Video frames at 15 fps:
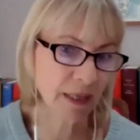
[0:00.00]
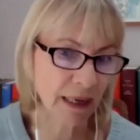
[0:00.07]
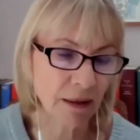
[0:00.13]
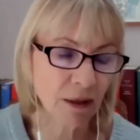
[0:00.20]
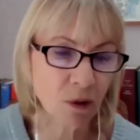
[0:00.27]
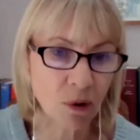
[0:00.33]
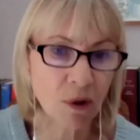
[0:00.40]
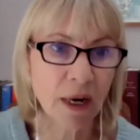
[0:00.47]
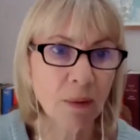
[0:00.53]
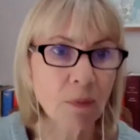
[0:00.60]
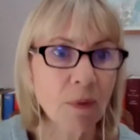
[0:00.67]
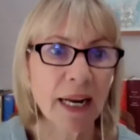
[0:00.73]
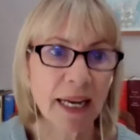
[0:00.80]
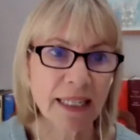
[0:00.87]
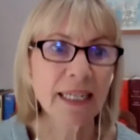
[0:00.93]
look like
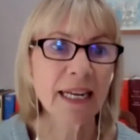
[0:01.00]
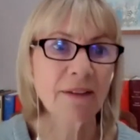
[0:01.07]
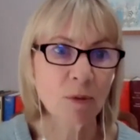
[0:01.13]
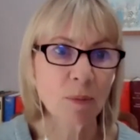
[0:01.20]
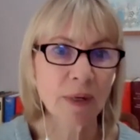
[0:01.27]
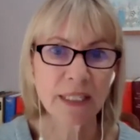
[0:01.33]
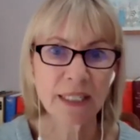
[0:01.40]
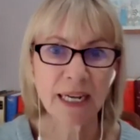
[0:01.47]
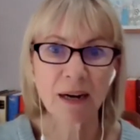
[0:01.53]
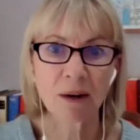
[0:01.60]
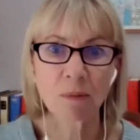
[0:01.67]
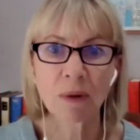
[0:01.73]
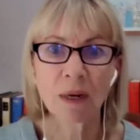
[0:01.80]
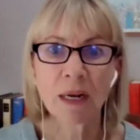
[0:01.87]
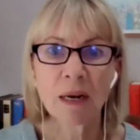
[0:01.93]
we're letting everybody
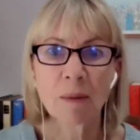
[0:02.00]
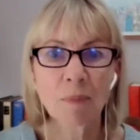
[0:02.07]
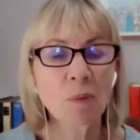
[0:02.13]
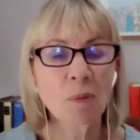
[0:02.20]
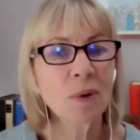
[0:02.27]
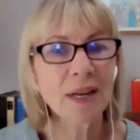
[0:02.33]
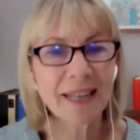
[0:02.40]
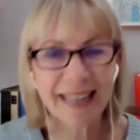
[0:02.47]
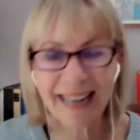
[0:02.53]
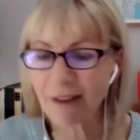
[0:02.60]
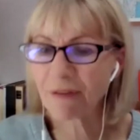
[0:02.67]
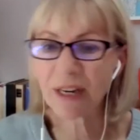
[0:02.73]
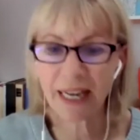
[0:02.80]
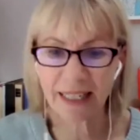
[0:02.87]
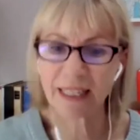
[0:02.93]
down, but we're
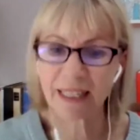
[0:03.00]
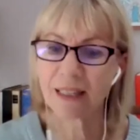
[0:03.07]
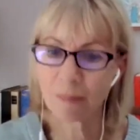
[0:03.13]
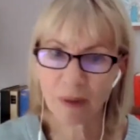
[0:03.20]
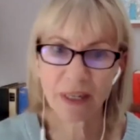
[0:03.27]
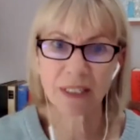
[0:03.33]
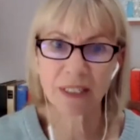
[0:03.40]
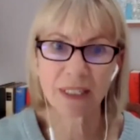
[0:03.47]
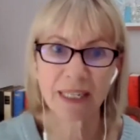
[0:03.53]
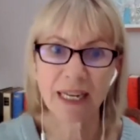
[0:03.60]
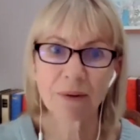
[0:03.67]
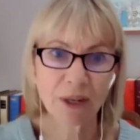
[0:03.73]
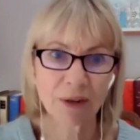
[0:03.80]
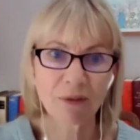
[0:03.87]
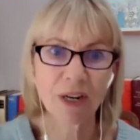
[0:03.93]
never letting the person
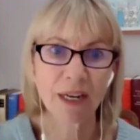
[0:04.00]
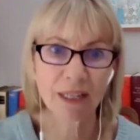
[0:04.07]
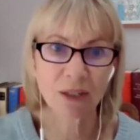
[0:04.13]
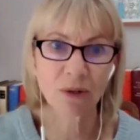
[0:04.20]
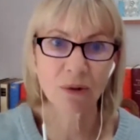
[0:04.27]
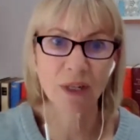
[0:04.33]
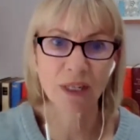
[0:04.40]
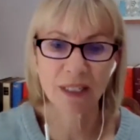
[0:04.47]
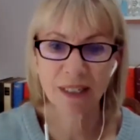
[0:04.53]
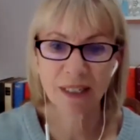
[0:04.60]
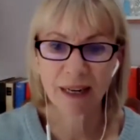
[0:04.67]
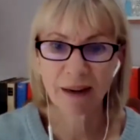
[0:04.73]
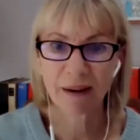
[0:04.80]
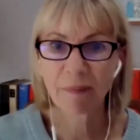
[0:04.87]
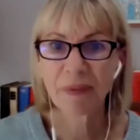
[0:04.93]
down who relies on us.
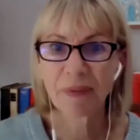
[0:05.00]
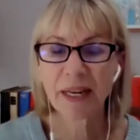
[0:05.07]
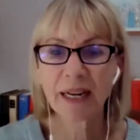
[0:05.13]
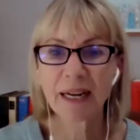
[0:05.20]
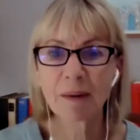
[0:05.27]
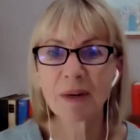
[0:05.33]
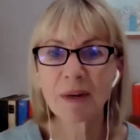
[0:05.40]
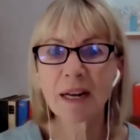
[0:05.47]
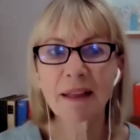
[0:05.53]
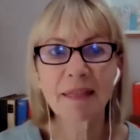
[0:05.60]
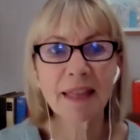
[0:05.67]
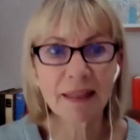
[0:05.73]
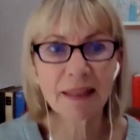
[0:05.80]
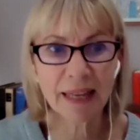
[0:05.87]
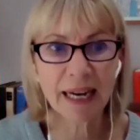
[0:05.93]
Um, and I
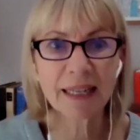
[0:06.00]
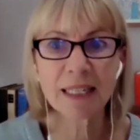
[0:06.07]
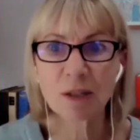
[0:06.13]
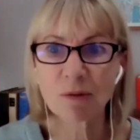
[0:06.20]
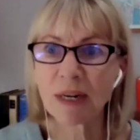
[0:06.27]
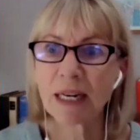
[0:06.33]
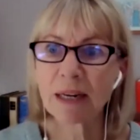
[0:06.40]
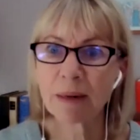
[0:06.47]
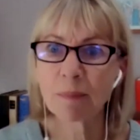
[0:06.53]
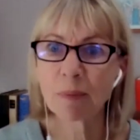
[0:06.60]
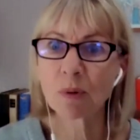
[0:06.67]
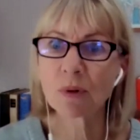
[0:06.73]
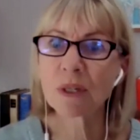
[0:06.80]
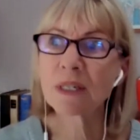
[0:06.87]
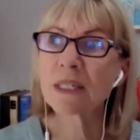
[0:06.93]
think that is really
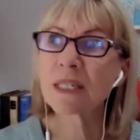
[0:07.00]
important.